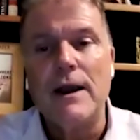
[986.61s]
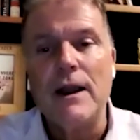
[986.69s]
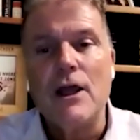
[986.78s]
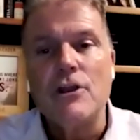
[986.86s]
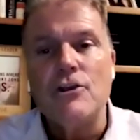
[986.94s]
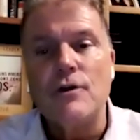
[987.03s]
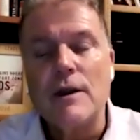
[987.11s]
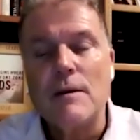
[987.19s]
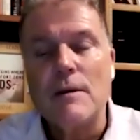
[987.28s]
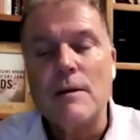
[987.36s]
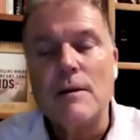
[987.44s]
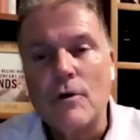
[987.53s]
But you
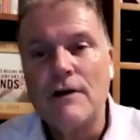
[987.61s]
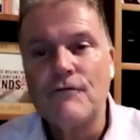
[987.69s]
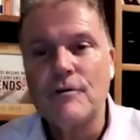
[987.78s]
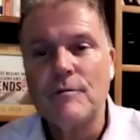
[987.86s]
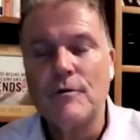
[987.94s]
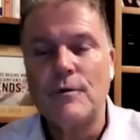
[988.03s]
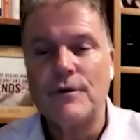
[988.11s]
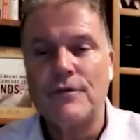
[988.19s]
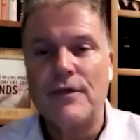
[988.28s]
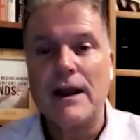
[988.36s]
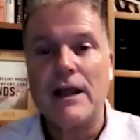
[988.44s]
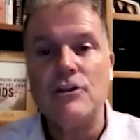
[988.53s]
get more comfortable
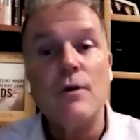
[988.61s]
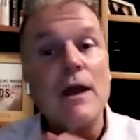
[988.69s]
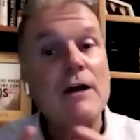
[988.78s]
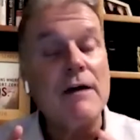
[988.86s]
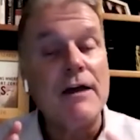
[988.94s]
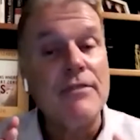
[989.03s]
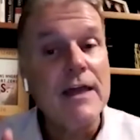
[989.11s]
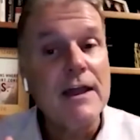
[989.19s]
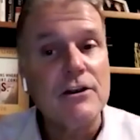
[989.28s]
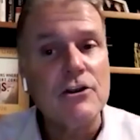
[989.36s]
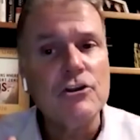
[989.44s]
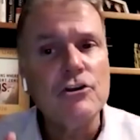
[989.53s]
with that, and
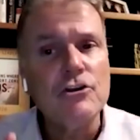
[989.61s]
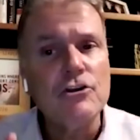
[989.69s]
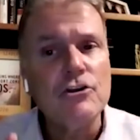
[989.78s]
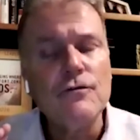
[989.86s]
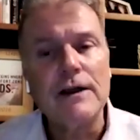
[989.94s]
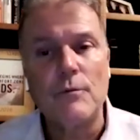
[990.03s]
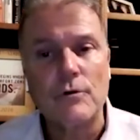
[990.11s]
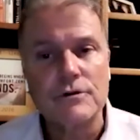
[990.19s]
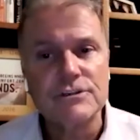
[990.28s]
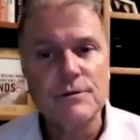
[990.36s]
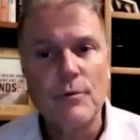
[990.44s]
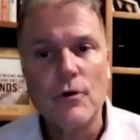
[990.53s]
then you find
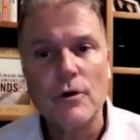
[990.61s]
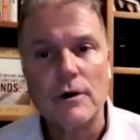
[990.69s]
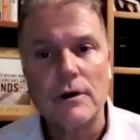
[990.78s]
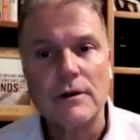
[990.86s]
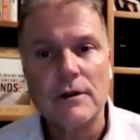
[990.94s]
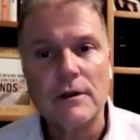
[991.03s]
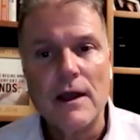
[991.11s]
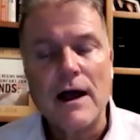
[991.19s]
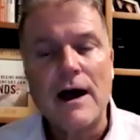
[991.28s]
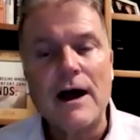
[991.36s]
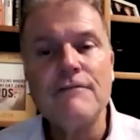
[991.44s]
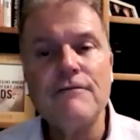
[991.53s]
more support.
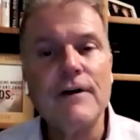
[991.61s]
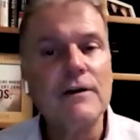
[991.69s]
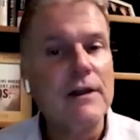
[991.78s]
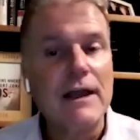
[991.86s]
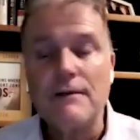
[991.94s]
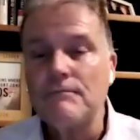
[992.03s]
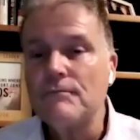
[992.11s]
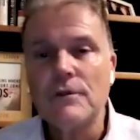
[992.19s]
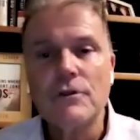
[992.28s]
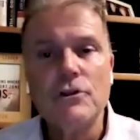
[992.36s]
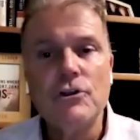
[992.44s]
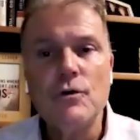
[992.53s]
I found, like
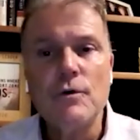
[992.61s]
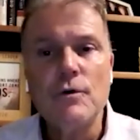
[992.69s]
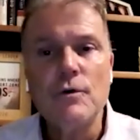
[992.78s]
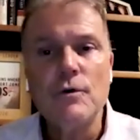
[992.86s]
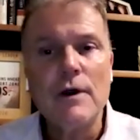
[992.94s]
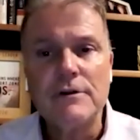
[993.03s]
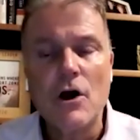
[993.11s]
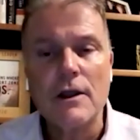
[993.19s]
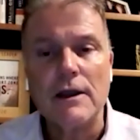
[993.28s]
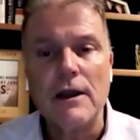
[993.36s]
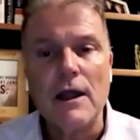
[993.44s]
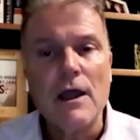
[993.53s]
you and I have been
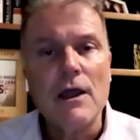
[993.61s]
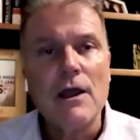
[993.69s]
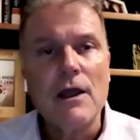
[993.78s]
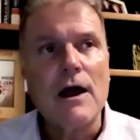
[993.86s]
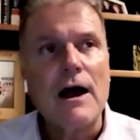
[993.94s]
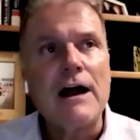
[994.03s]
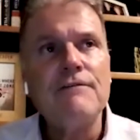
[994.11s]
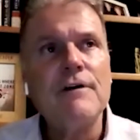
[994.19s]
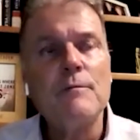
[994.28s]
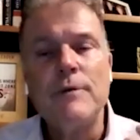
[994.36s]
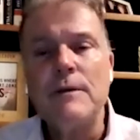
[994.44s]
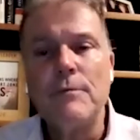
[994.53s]
talking, I
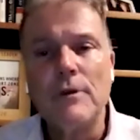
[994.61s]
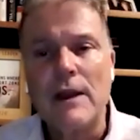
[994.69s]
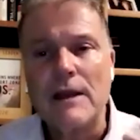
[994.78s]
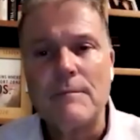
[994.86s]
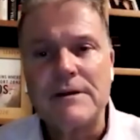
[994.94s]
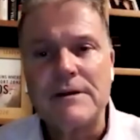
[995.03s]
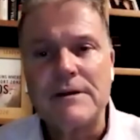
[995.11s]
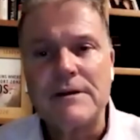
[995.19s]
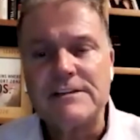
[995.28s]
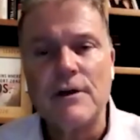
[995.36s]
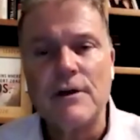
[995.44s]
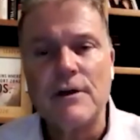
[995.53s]
found people like
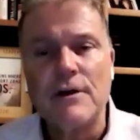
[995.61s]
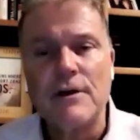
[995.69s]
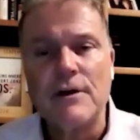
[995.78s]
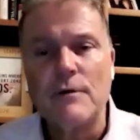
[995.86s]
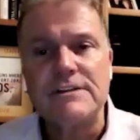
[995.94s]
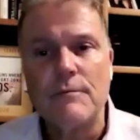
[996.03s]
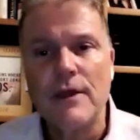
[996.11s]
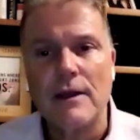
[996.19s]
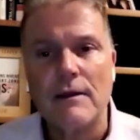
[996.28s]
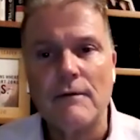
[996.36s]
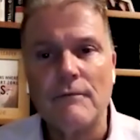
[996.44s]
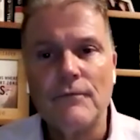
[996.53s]
myself that were doing the same
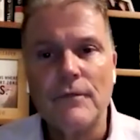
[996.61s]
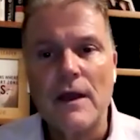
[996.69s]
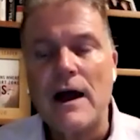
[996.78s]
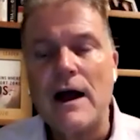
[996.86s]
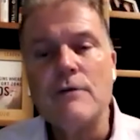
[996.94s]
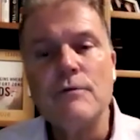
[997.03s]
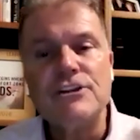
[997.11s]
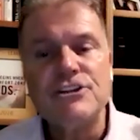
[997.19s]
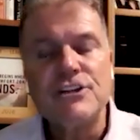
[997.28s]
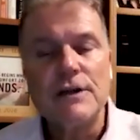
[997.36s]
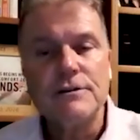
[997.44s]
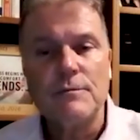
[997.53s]
thing. I
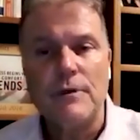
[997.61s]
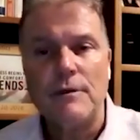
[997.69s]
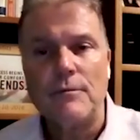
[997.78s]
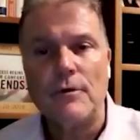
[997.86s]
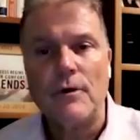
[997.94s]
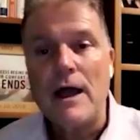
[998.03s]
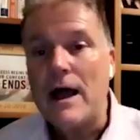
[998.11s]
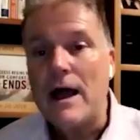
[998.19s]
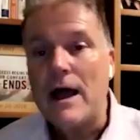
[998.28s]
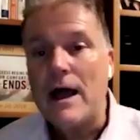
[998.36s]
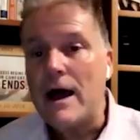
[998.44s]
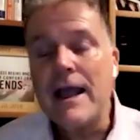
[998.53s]
reached out to people.
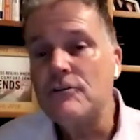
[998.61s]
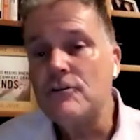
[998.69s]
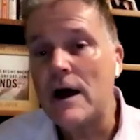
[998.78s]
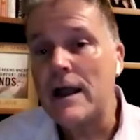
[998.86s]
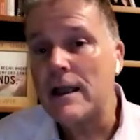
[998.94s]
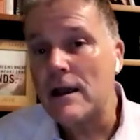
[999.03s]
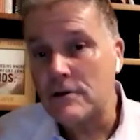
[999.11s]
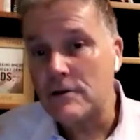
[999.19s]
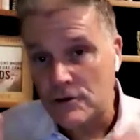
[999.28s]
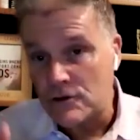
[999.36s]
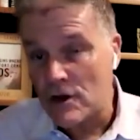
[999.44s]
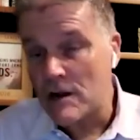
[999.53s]

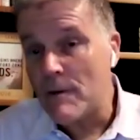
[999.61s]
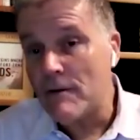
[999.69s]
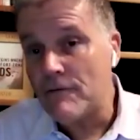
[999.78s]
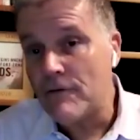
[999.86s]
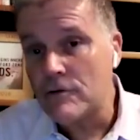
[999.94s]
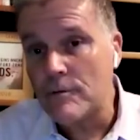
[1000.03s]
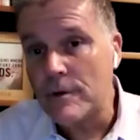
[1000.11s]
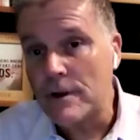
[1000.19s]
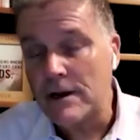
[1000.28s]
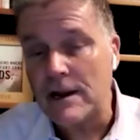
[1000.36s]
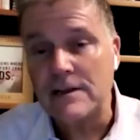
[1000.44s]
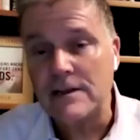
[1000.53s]
I talk about
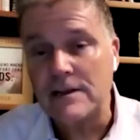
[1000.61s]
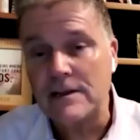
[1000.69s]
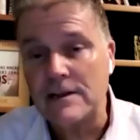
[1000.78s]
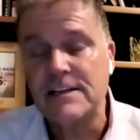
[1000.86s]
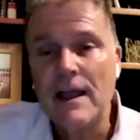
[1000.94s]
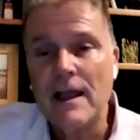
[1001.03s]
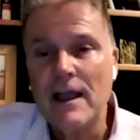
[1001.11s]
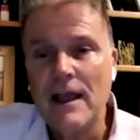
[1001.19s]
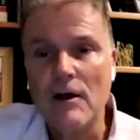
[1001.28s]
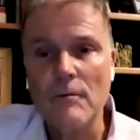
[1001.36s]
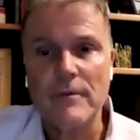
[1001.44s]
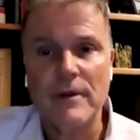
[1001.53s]
vulnerability. I'd say,
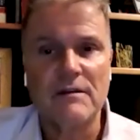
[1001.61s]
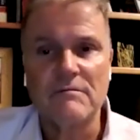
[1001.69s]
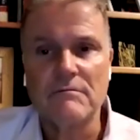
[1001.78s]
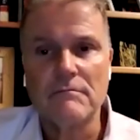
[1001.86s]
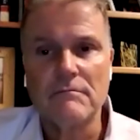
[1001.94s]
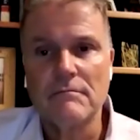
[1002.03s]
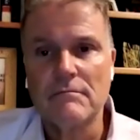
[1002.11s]
help me.